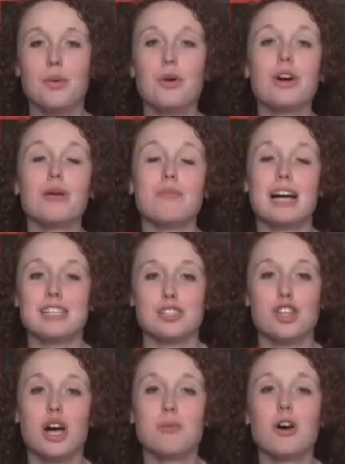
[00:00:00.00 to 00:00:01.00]
Welcome back to
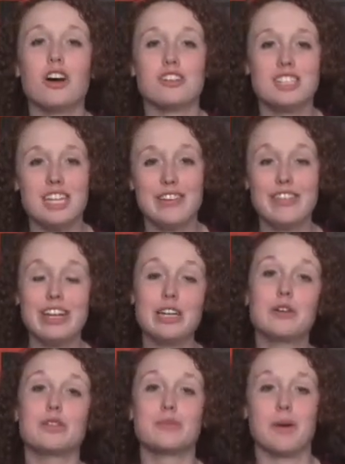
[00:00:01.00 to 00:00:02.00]
Tomahawk TV
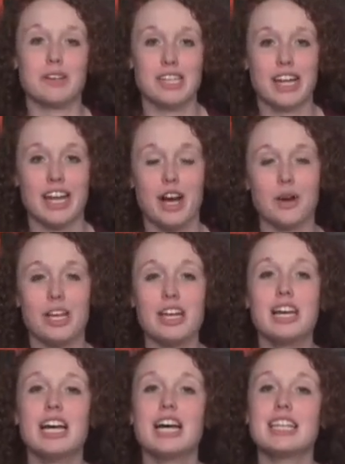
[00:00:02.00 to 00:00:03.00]
News, Montague
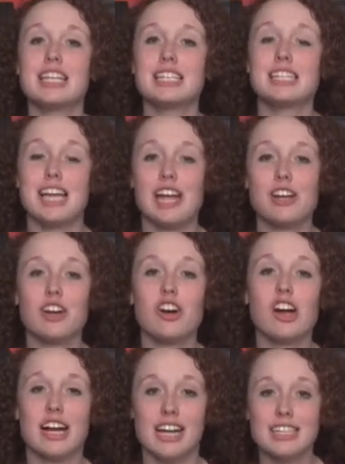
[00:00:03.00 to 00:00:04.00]
County. This is
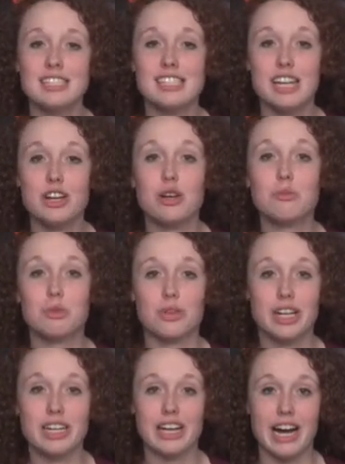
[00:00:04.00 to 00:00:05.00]
anchor and senior
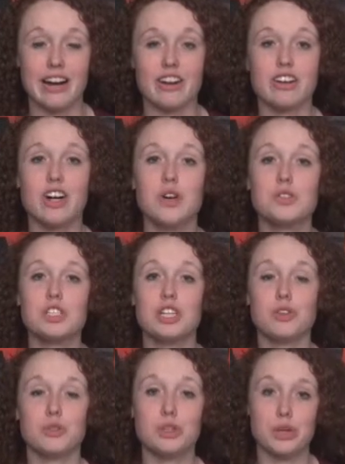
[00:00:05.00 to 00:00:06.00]
Morgan Dyer
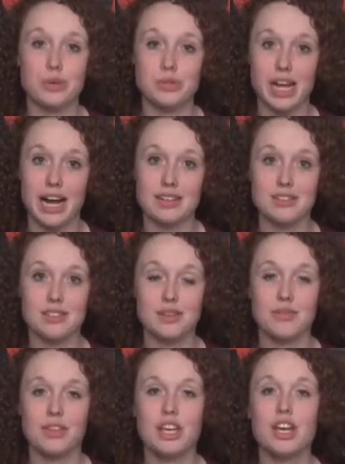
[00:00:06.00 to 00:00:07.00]
hosting your newscast.
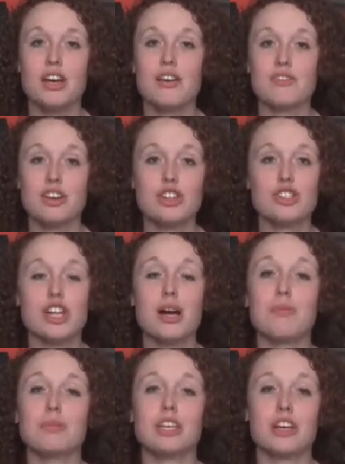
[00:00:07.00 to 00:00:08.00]
First
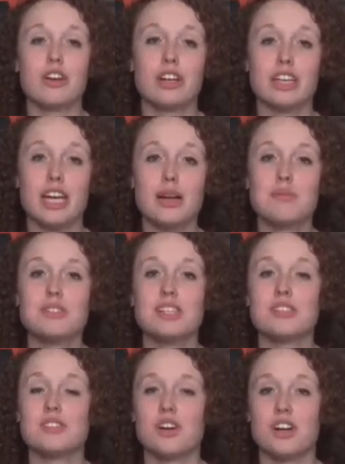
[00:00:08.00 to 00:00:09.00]
up, Kieran Gibbs
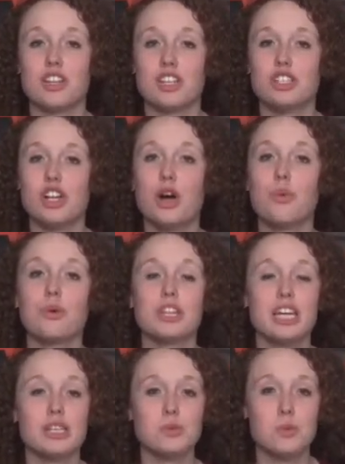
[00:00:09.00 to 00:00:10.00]
is starting the show with
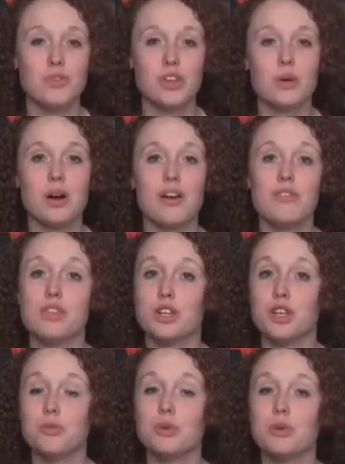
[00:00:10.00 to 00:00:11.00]
his review of the
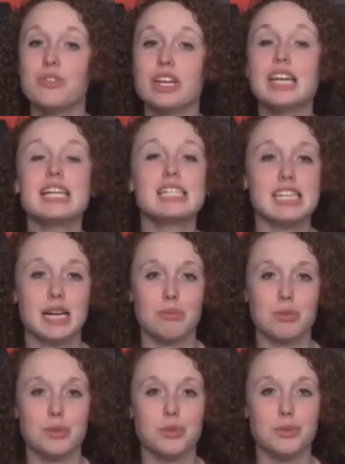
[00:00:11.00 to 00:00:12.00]
new movie,
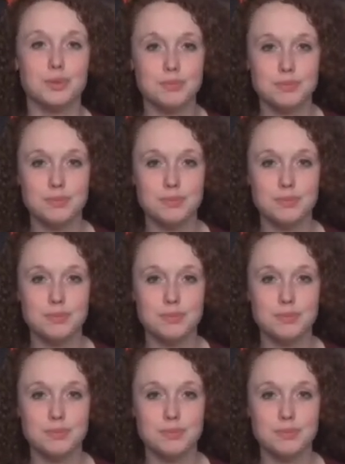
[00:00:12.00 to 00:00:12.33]
Deadpool.